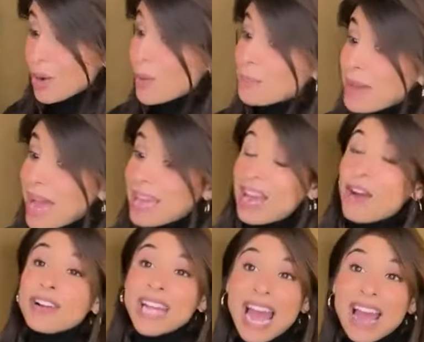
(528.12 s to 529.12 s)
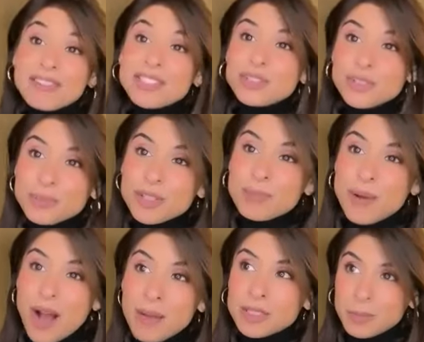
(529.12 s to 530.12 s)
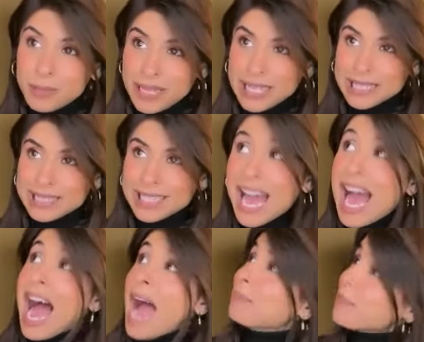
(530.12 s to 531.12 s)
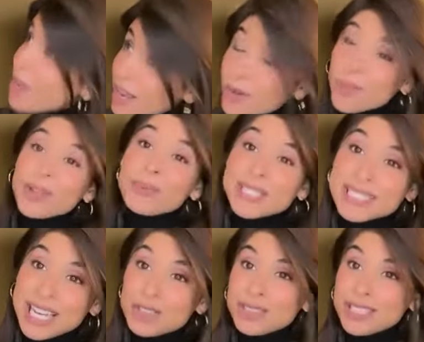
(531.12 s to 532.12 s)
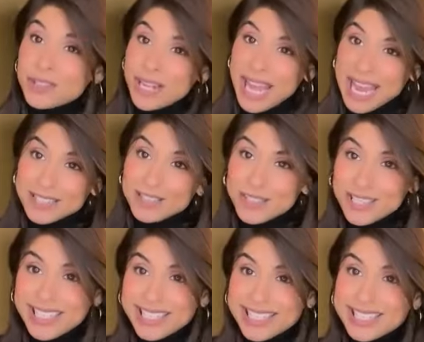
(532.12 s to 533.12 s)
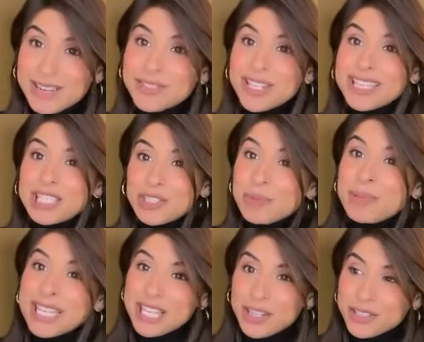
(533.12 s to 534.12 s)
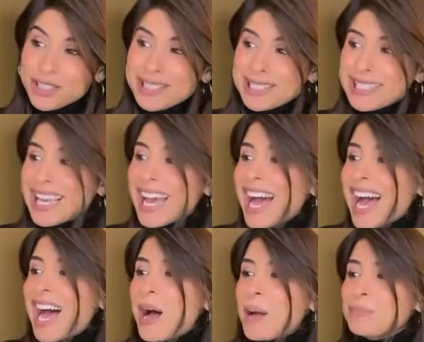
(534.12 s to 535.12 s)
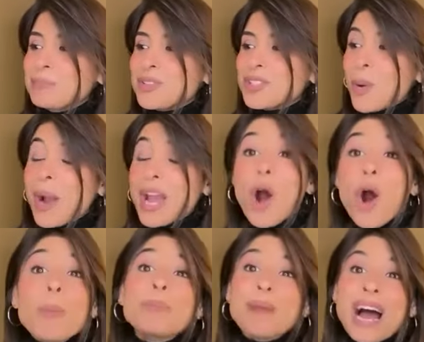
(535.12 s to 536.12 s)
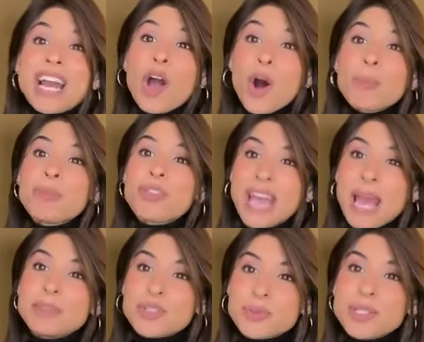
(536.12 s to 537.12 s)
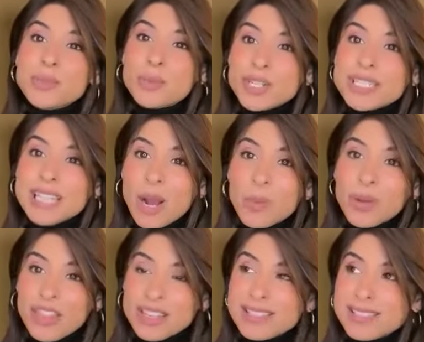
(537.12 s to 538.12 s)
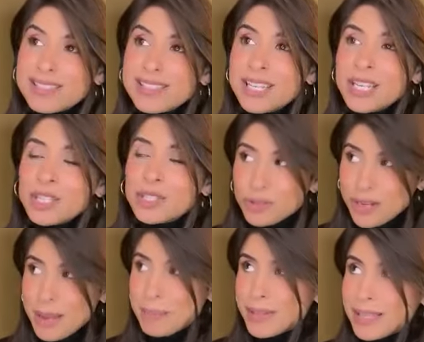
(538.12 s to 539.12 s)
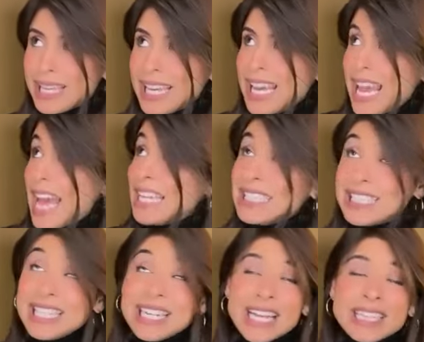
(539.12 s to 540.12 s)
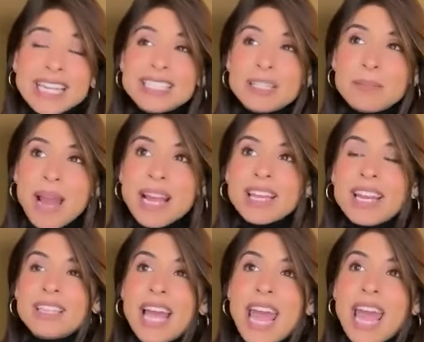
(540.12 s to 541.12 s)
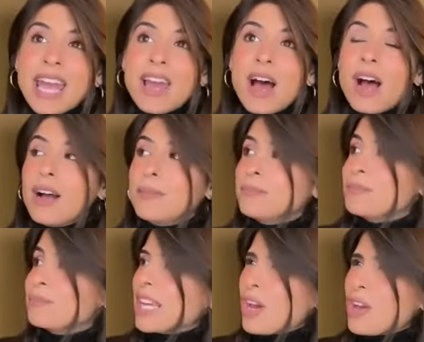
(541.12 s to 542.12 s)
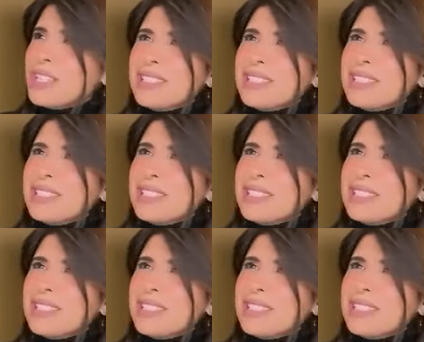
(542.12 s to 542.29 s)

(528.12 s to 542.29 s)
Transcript: know, I'm I already have this trip to the Bahamas planned. I'm not going to reschedule it or cancel it because I've done that too many years. Um, so I hope I hope the chemistry read works out with this trip and it did. I landed back in LA um, like on a